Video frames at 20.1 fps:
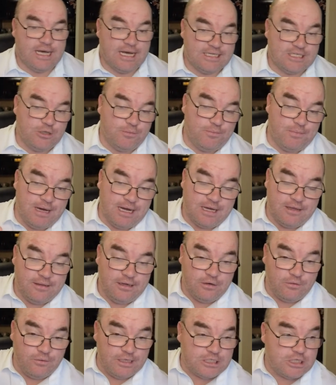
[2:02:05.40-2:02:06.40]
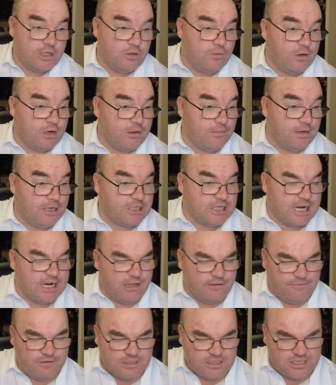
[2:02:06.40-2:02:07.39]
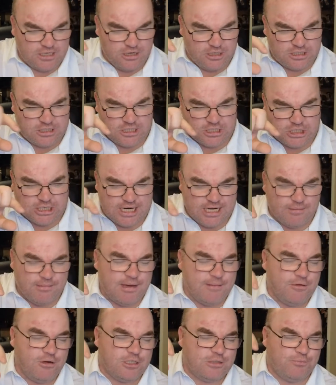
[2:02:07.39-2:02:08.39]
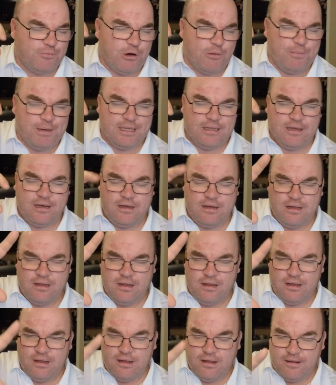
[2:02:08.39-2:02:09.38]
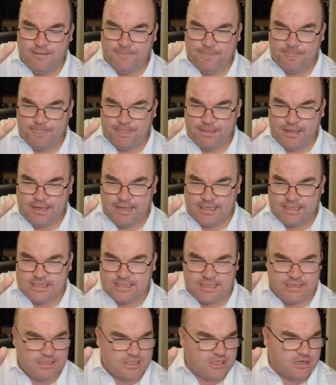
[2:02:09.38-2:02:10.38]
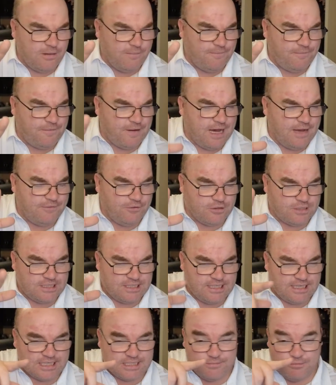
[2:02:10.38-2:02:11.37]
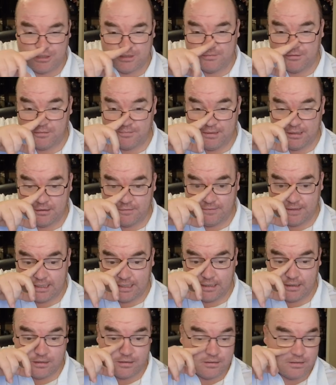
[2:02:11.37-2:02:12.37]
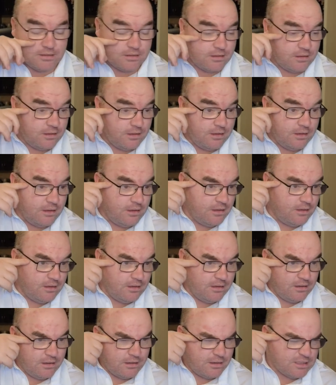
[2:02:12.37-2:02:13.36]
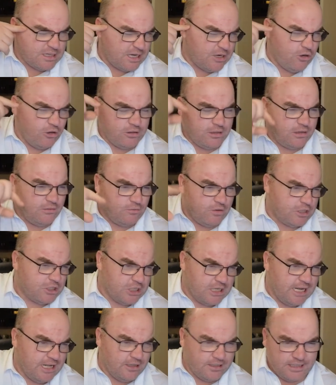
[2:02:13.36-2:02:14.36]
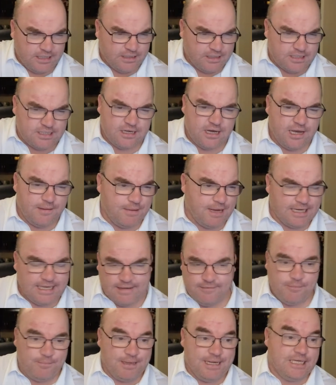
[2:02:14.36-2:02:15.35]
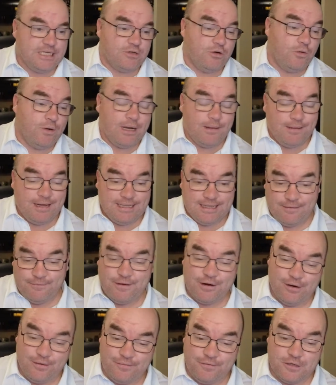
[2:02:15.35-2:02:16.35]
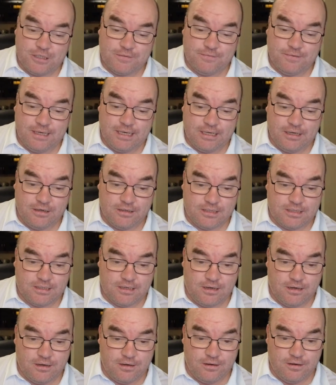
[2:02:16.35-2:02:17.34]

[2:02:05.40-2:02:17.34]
Supermarket, the original one on my channel, if you search the channel by most popular, it's in the top 5 or 6 most popular videos, because I called it the Russian Aldi at the time. I'd never been to it when I made that very first video. So